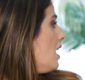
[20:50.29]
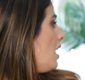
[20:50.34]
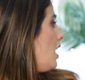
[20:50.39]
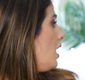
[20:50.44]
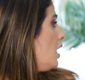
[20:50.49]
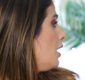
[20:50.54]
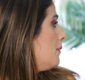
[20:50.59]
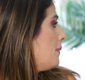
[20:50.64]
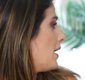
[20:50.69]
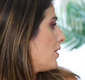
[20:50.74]

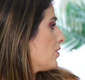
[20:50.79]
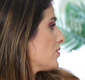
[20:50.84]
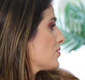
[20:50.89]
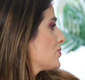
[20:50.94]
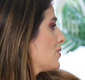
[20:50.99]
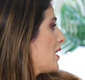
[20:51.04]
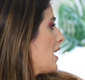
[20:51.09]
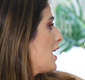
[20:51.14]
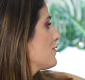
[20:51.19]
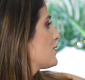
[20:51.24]
Um, I
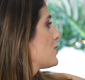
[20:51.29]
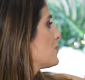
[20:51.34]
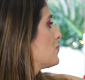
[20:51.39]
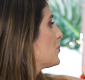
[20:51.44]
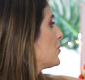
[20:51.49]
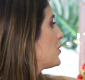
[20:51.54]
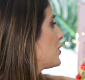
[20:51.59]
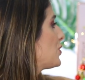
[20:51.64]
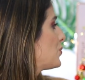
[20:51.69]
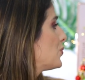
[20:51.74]
also have some
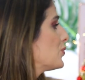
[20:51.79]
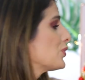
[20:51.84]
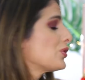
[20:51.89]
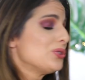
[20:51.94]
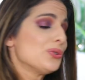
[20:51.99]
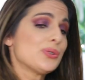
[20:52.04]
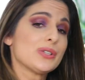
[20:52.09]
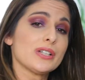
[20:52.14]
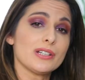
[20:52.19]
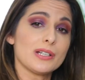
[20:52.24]
really cool
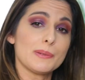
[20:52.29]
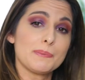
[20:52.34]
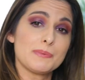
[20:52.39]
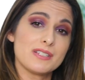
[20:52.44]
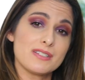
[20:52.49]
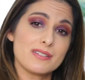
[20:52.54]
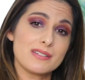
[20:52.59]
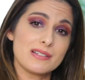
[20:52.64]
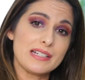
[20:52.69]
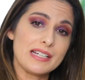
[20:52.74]

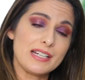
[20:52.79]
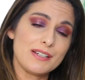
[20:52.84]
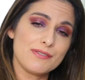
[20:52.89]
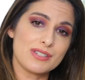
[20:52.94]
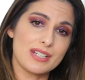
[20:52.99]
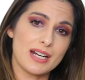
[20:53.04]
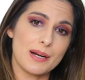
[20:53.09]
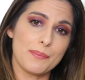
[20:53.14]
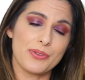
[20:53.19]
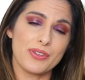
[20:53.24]
eucalyptus leaves
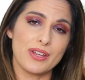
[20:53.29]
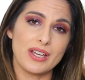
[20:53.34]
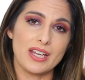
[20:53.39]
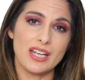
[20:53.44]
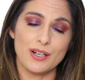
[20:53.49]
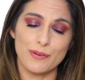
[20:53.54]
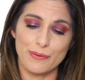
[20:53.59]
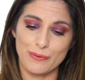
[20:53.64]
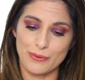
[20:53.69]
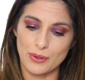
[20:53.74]
that I'm
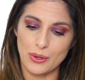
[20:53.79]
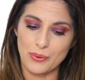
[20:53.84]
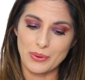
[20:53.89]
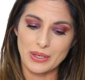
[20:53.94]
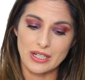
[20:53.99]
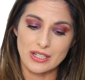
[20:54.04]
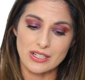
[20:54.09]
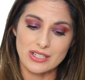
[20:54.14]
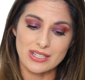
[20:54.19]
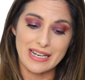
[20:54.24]
thinking of
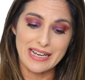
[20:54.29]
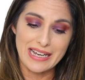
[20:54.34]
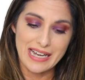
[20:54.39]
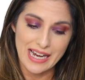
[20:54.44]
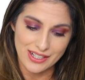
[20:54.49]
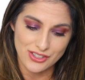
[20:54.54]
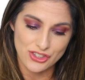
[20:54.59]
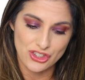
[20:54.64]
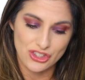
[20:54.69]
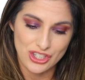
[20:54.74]
throwing into
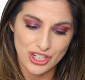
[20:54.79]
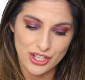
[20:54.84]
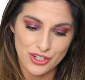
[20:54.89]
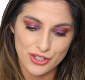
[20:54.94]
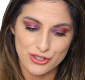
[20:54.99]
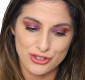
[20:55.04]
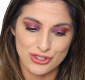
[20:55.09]
next year.